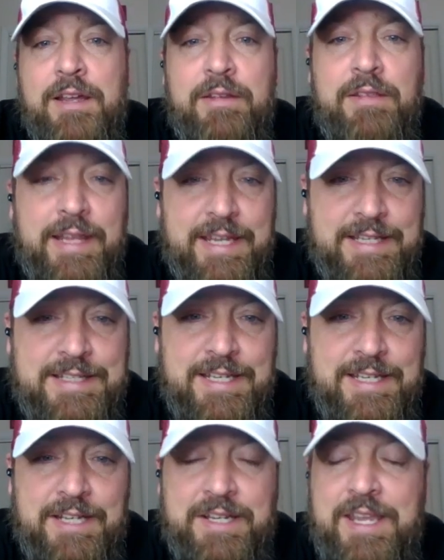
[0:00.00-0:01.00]

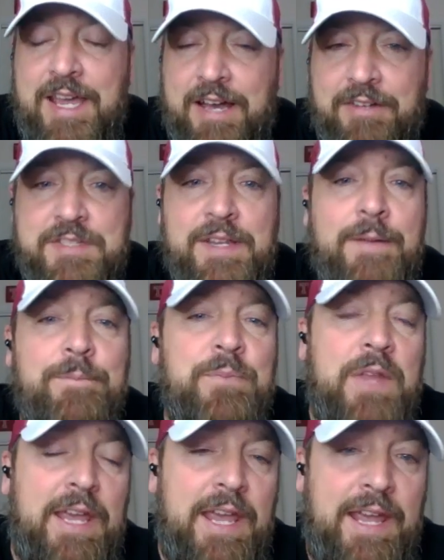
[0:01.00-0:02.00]
LinkedIn accounts.
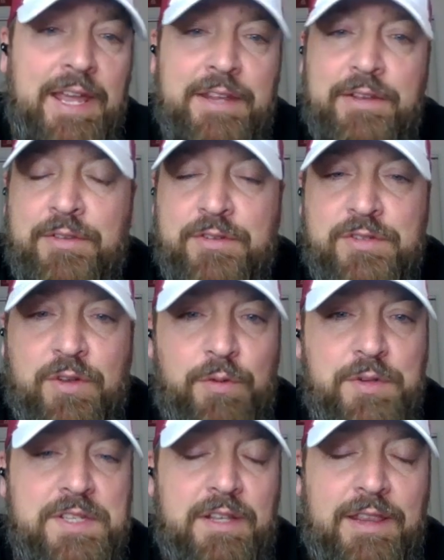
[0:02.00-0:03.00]
And there's
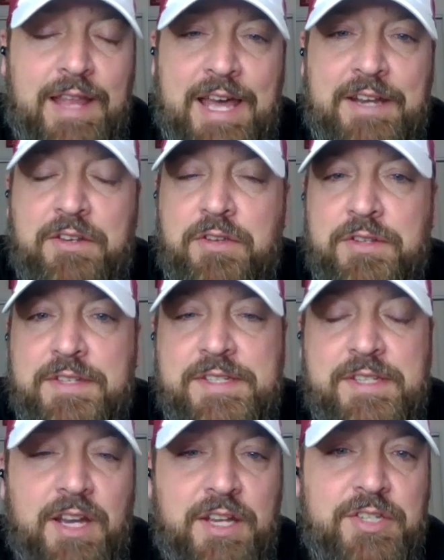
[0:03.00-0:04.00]
always a lot of good
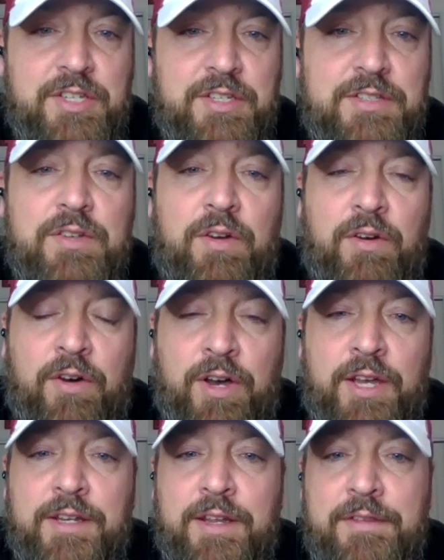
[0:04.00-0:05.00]
discussions
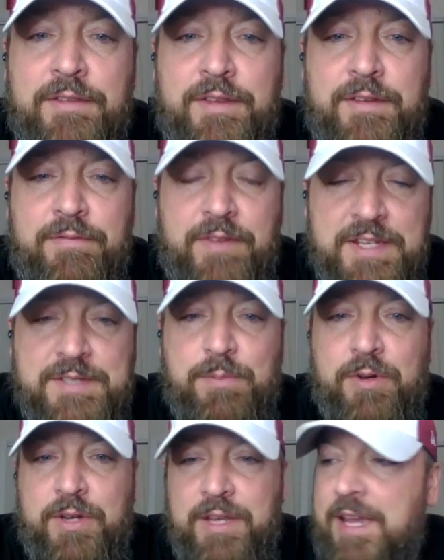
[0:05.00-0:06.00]
on the
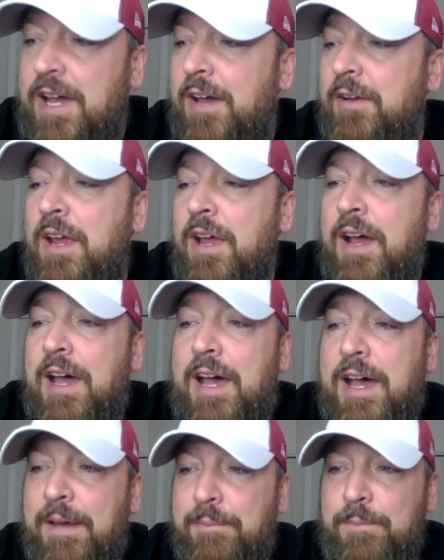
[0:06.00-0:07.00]
Facebook account.
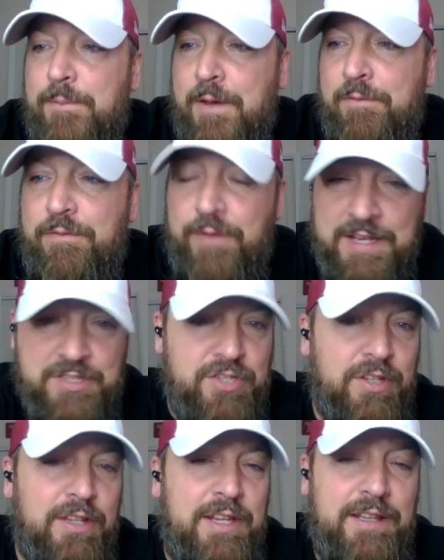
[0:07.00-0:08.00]

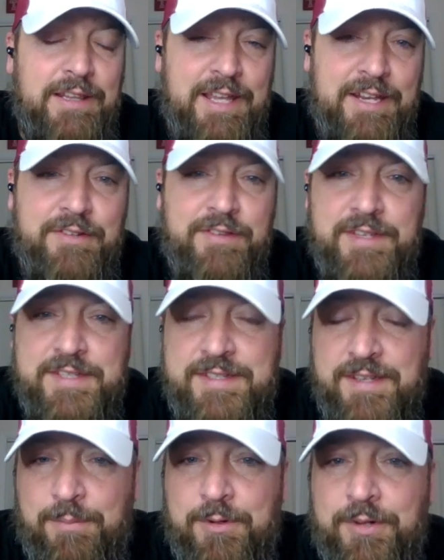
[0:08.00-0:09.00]
Eventually, later this
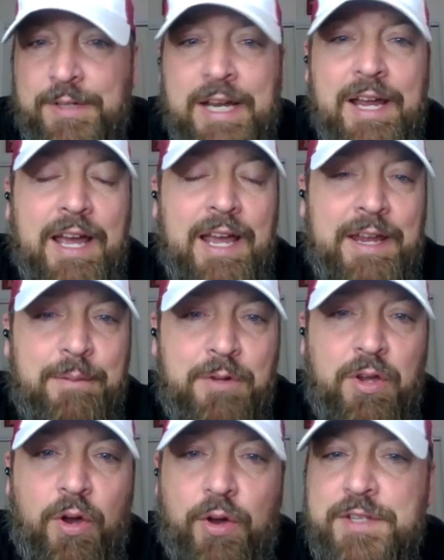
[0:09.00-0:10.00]
summer, I am
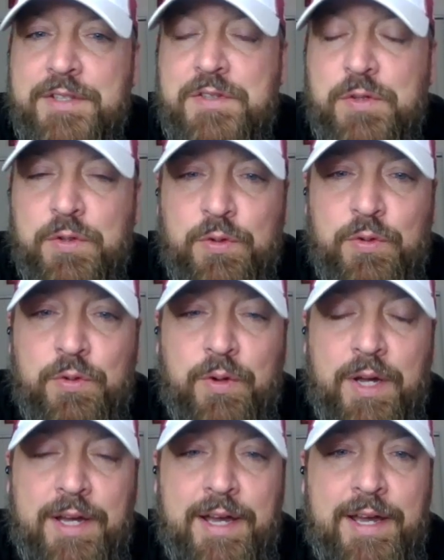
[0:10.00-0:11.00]
going
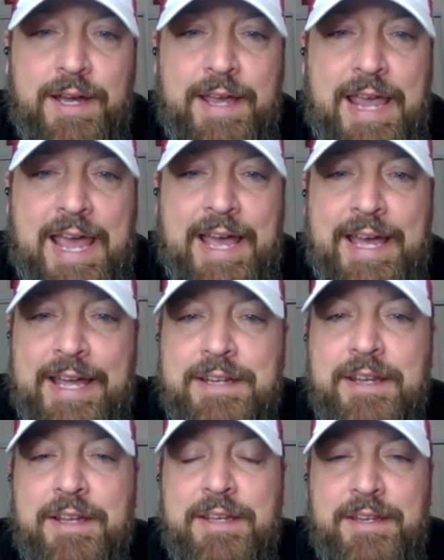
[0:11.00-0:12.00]
to
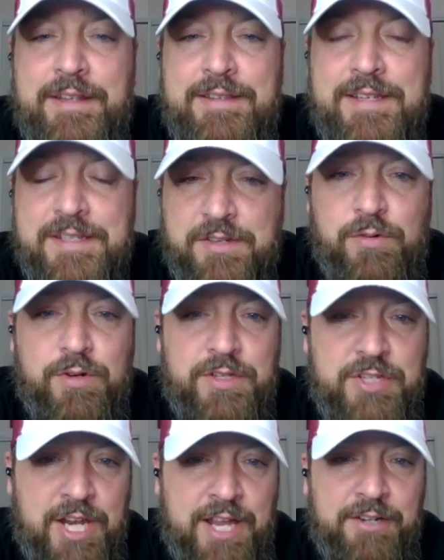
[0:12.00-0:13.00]
add a Discord
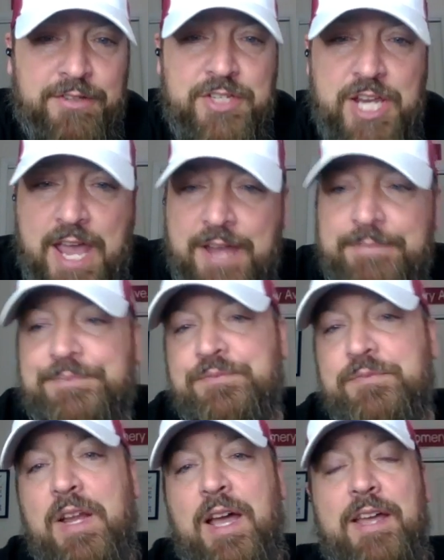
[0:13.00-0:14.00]
channel chat
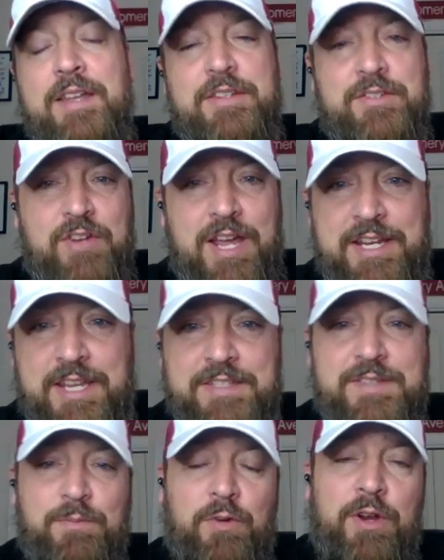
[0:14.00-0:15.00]
to try to get
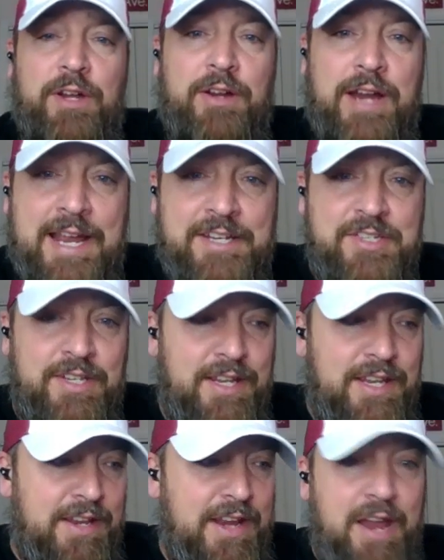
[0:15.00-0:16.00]
some more interaction and
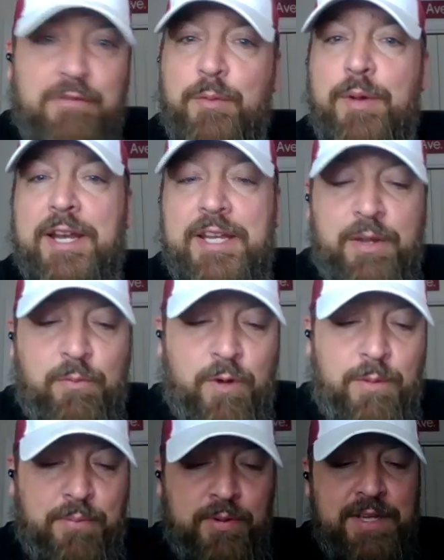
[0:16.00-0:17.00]
get everybody in
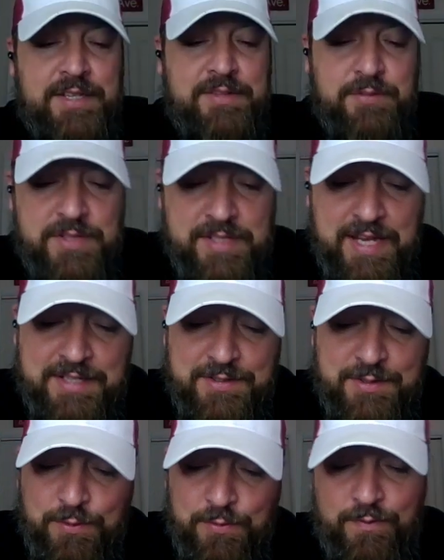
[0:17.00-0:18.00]
one place. So stay
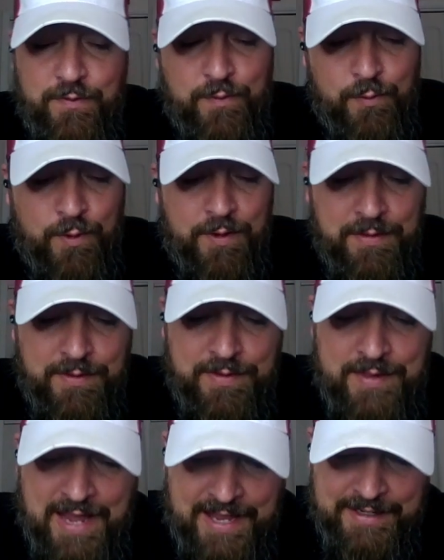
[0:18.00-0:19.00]
tuned for
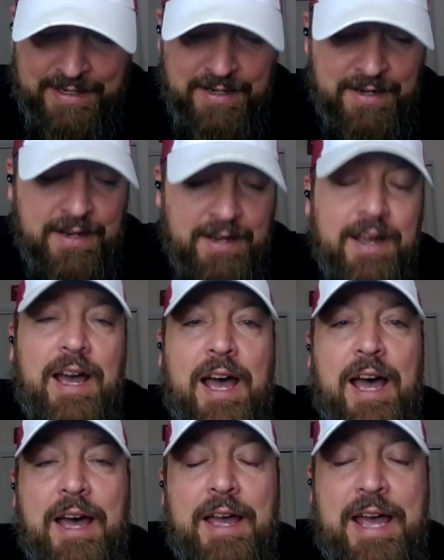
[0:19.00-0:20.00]
that.
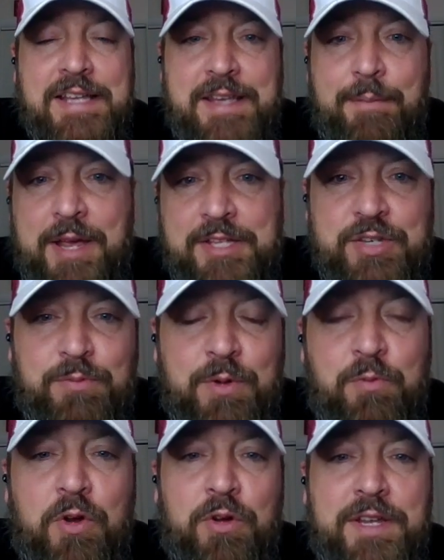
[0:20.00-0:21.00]
As I mentioned, we
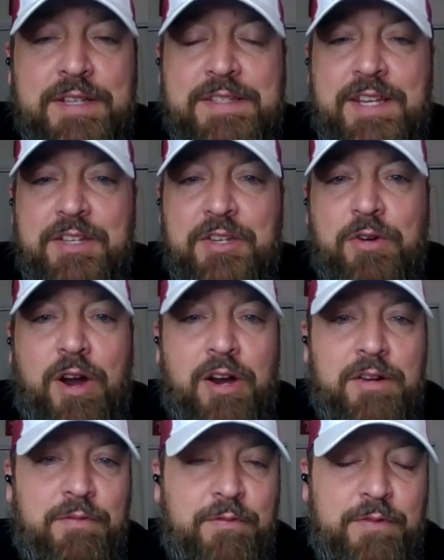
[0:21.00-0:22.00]
will continue
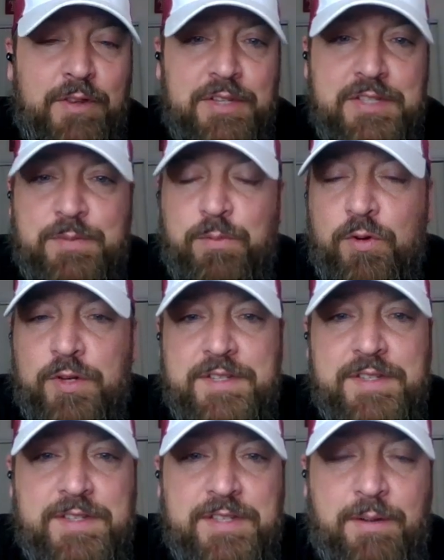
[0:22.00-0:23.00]
our Philly
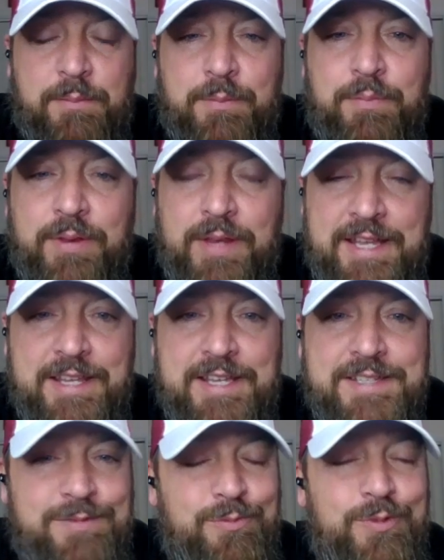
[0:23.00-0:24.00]
Sports Summer
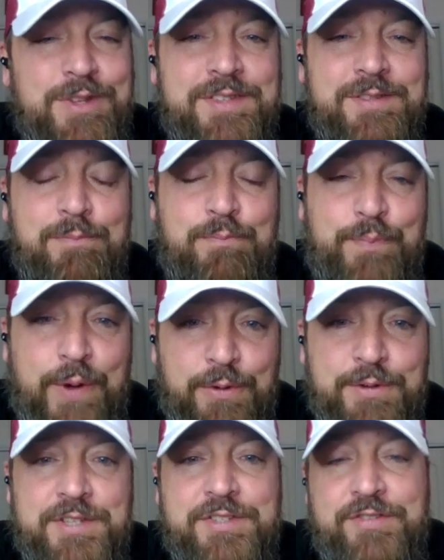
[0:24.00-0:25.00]
playlist with some
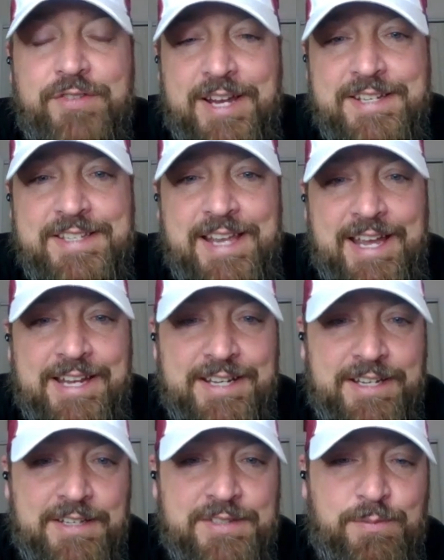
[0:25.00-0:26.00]
bonus tracks
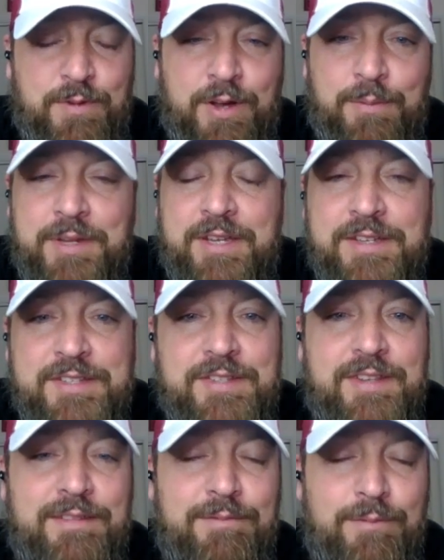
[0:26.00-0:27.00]
added as well,
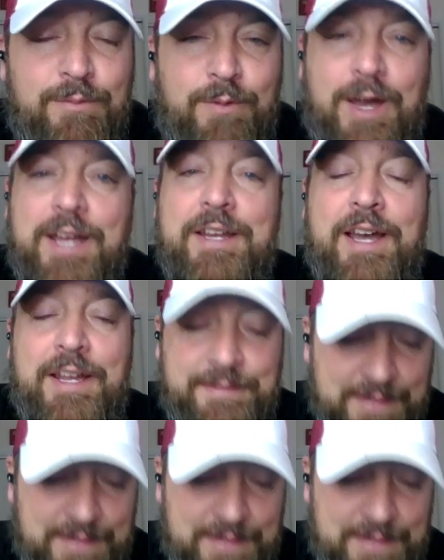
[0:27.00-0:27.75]
because why not?